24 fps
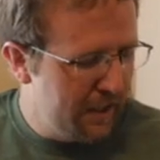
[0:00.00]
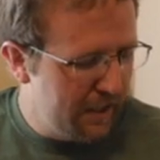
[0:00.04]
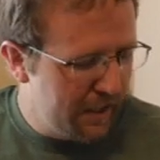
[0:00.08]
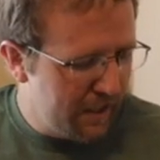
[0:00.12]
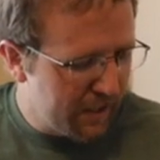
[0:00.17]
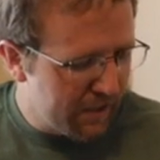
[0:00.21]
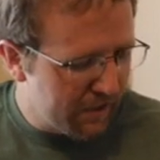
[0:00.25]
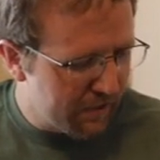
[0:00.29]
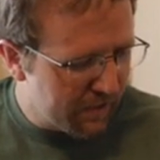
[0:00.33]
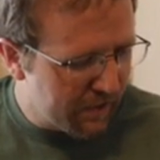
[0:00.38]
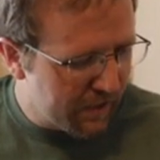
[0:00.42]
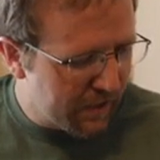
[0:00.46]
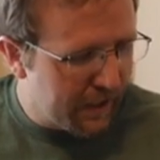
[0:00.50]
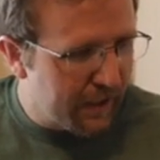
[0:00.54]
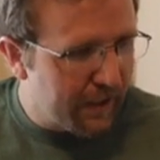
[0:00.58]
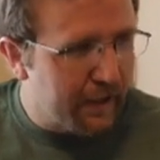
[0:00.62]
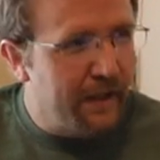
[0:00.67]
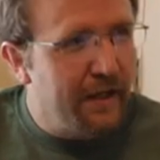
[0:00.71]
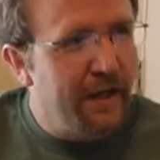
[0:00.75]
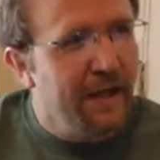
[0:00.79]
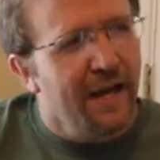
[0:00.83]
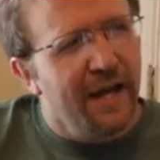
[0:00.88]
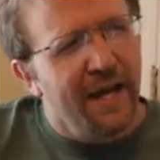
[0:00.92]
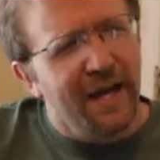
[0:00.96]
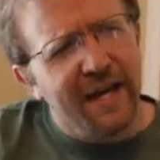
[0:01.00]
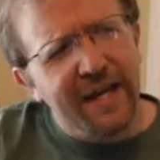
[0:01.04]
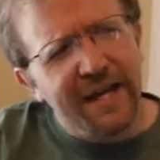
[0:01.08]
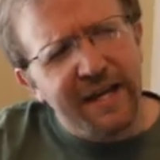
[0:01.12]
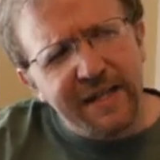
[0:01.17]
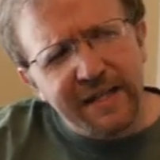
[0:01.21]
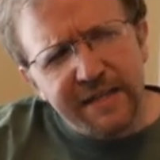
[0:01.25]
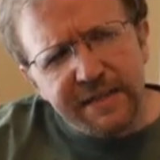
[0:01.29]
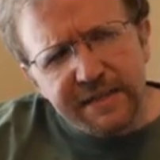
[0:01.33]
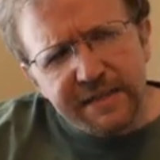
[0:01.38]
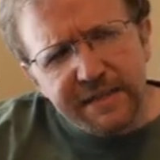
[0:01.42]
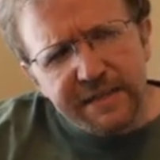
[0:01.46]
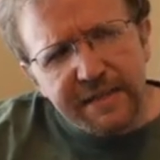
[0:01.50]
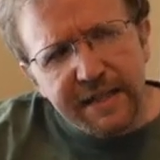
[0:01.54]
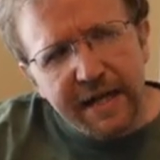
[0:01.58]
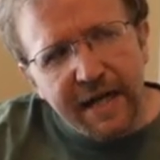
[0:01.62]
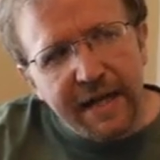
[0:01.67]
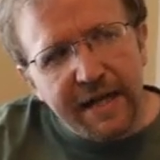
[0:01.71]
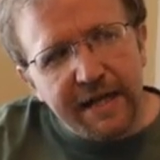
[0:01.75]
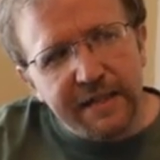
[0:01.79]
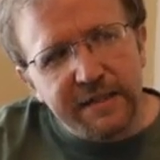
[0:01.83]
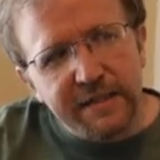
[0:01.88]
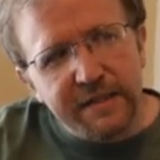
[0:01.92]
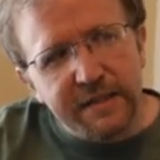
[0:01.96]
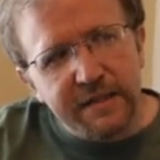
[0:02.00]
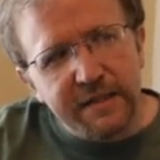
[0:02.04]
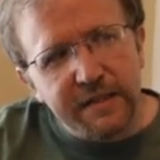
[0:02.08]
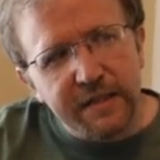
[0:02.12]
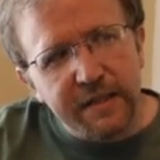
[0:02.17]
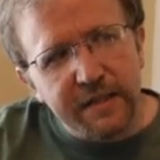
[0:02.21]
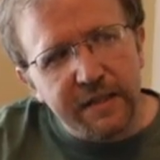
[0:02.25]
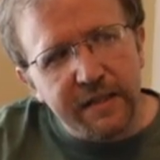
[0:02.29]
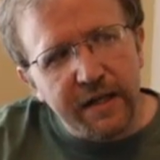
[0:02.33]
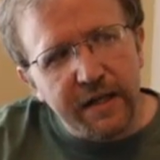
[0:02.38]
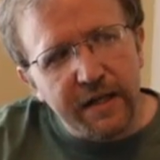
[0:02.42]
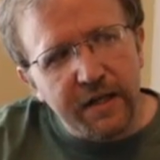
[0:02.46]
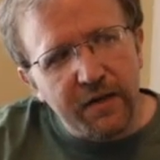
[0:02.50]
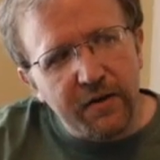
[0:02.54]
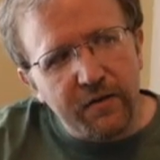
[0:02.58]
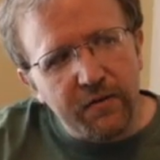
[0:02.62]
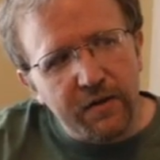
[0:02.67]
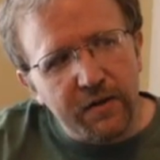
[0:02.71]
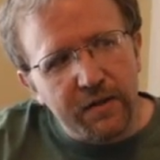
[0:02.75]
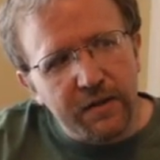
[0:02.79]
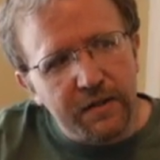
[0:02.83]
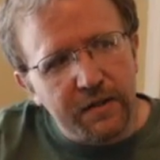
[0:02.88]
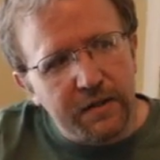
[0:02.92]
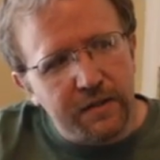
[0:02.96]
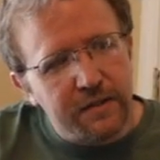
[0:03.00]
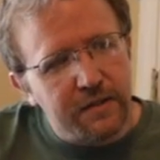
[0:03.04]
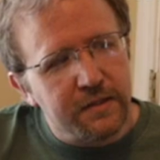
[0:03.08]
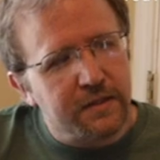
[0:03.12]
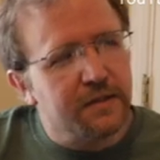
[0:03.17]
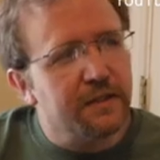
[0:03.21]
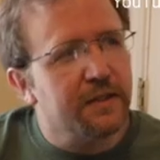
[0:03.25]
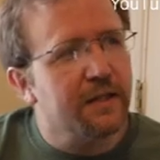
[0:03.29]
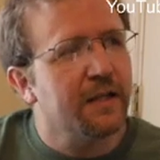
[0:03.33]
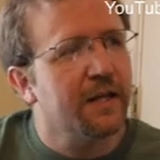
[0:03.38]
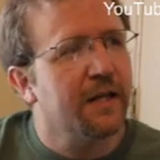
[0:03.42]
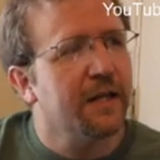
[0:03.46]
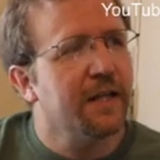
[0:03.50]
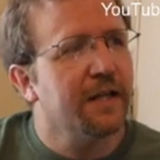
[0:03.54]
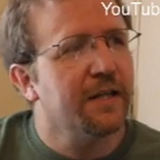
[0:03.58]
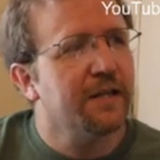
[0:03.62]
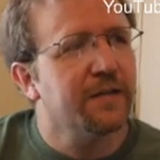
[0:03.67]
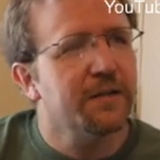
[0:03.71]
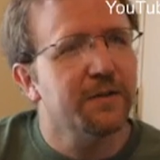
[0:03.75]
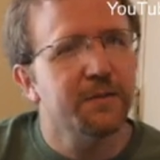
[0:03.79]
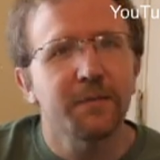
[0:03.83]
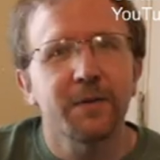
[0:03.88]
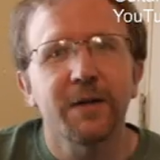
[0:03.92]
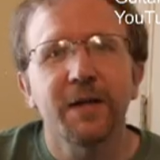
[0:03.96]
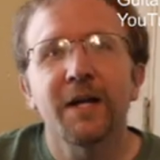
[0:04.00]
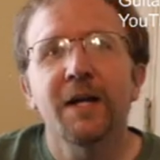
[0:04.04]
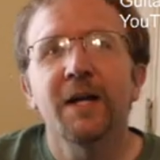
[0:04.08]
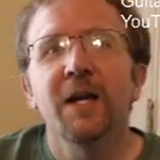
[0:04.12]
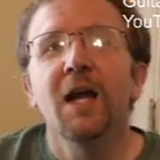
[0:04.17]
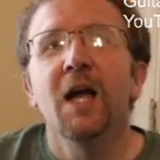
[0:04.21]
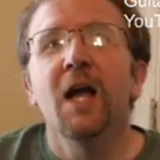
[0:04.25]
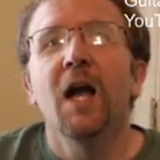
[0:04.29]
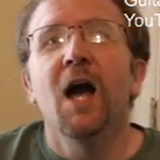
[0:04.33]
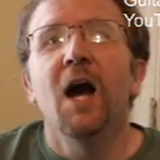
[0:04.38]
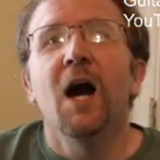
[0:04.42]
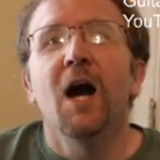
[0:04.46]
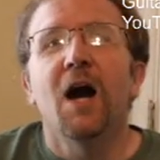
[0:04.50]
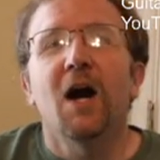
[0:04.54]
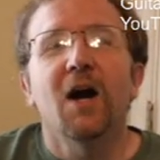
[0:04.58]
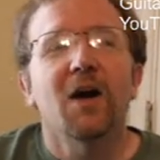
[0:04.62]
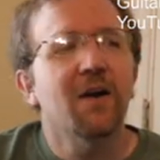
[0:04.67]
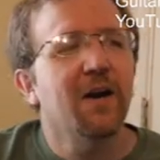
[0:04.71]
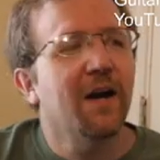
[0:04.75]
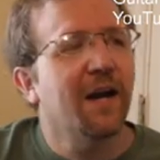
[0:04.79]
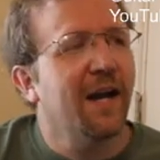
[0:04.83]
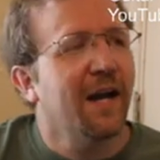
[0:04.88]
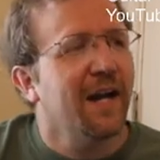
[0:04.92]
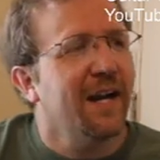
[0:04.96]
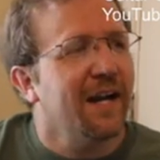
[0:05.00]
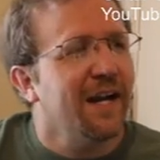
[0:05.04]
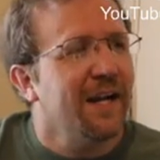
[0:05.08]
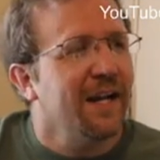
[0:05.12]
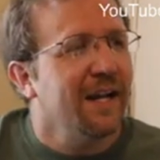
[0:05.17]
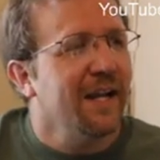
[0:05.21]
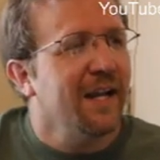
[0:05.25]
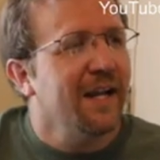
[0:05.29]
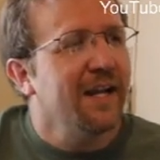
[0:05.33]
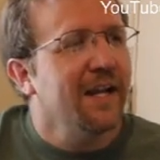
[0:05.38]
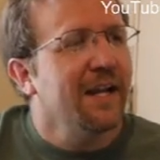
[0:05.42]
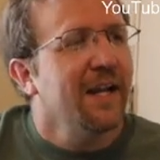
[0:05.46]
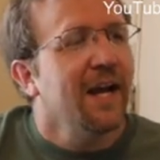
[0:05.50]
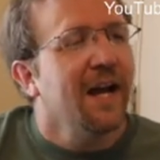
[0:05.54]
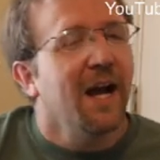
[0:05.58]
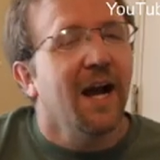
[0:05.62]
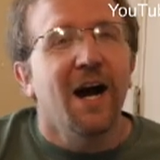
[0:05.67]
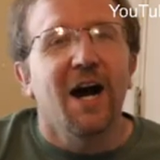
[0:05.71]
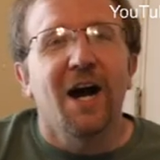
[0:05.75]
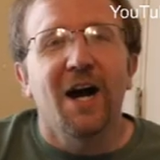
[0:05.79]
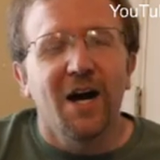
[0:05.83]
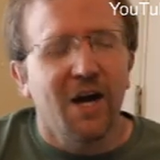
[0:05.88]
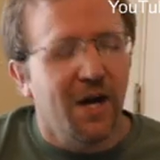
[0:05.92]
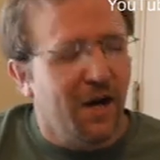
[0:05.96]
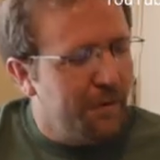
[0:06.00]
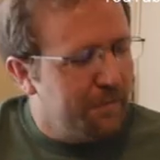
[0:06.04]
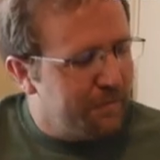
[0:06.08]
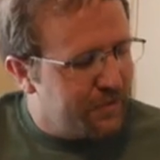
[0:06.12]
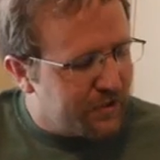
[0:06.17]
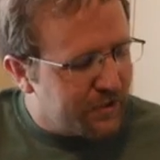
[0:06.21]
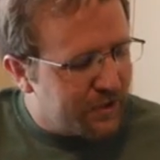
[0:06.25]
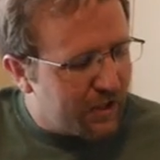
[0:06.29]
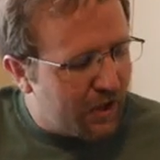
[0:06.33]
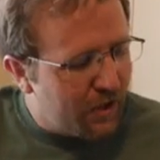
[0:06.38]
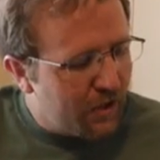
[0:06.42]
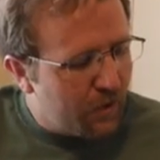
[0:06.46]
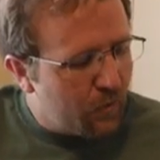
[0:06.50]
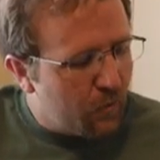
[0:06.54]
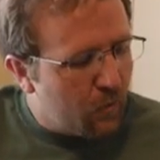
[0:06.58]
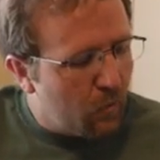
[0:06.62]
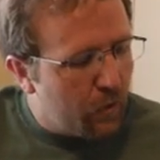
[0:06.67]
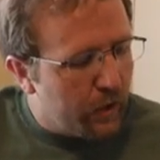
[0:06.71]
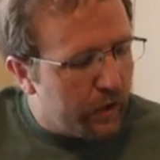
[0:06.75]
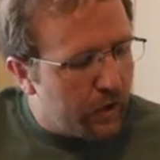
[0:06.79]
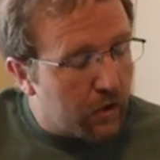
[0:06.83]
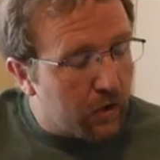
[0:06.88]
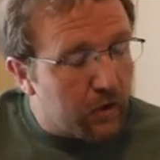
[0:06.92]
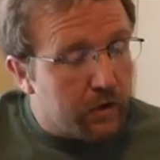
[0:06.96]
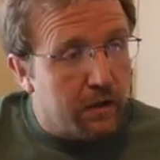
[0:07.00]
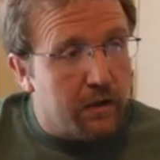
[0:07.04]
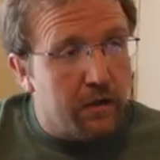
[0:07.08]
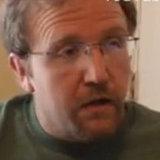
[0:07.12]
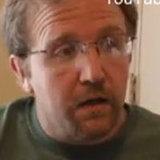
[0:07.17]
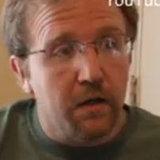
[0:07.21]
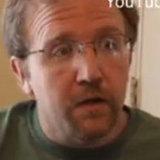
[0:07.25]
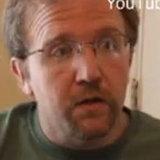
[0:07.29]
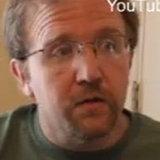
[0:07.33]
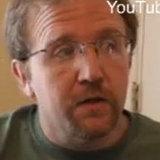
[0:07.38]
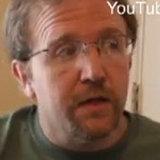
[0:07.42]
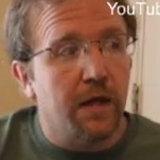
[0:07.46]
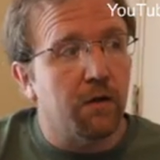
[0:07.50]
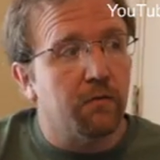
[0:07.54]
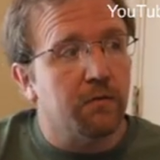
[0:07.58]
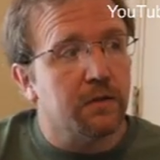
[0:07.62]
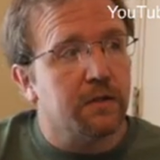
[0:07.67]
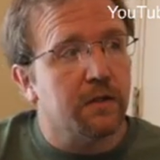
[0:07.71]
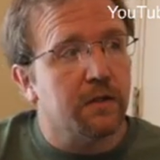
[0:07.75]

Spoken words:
All right. Hey, is that Sierra that just said hey to me? All right. So we are going to go, that was